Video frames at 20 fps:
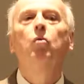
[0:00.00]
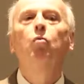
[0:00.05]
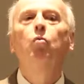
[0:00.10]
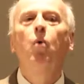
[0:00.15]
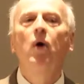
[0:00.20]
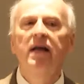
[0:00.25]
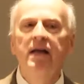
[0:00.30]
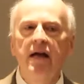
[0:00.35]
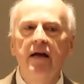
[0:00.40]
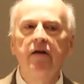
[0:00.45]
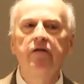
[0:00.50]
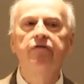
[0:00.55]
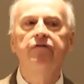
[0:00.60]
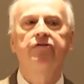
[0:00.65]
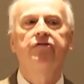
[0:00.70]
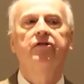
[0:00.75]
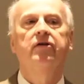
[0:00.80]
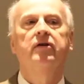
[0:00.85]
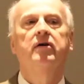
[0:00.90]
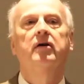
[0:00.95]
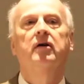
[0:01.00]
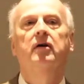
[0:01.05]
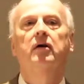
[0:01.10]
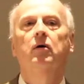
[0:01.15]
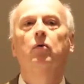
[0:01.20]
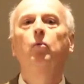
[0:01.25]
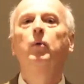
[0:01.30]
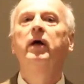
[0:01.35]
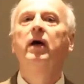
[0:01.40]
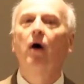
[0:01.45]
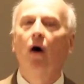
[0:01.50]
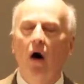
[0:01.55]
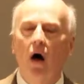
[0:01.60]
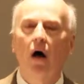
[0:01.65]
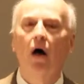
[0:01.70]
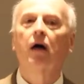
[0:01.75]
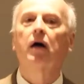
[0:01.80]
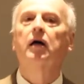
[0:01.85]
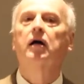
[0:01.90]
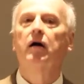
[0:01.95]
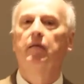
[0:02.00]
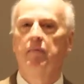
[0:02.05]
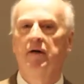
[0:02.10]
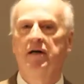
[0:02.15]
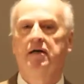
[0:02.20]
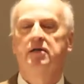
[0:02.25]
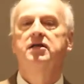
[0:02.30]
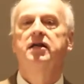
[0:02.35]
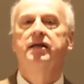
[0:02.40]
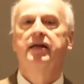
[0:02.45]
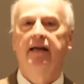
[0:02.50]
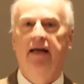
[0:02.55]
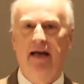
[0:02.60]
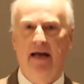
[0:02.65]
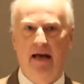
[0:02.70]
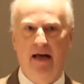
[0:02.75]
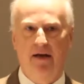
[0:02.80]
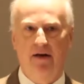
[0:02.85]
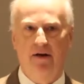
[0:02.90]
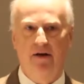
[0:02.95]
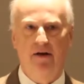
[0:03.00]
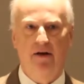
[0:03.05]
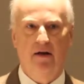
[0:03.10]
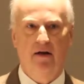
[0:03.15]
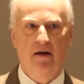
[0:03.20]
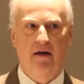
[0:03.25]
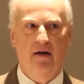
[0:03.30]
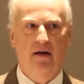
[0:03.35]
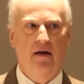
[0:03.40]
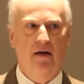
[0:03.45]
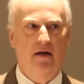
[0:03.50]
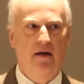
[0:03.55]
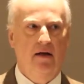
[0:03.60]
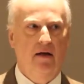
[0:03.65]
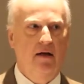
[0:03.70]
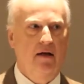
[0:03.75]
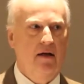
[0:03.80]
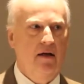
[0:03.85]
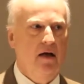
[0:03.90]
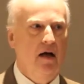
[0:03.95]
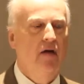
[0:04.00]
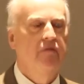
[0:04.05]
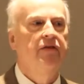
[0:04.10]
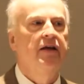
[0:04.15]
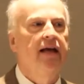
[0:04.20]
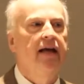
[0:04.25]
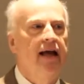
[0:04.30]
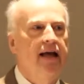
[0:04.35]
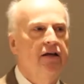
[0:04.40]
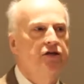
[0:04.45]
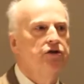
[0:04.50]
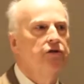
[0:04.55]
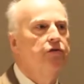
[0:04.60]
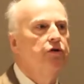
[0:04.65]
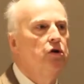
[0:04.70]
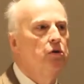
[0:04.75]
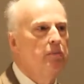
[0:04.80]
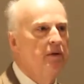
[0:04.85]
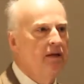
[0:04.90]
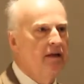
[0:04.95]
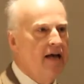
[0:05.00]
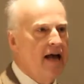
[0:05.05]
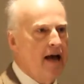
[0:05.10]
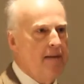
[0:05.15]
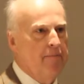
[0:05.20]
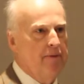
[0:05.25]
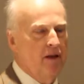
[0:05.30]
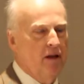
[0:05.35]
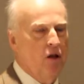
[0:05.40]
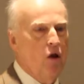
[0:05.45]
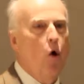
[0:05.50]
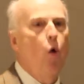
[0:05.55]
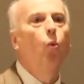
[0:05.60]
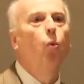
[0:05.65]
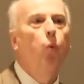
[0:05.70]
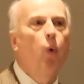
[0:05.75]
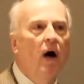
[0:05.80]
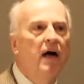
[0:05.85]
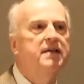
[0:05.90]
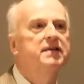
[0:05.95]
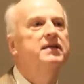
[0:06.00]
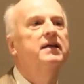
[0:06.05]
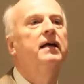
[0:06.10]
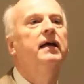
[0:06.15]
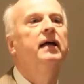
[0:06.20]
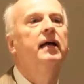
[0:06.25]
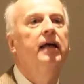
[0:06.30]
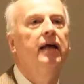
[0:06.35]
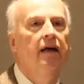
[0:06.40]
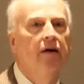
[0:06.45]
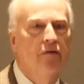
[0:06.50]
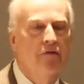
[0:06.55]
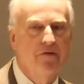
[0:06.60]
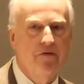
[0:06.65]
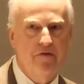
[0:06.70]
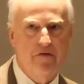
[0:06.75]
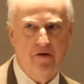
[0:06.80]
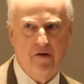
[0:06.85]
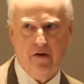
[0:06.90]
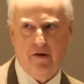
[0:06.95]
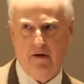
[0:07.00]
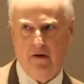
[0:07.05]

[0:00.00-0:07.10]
What if we are coming to the end of the age of human capital? What if?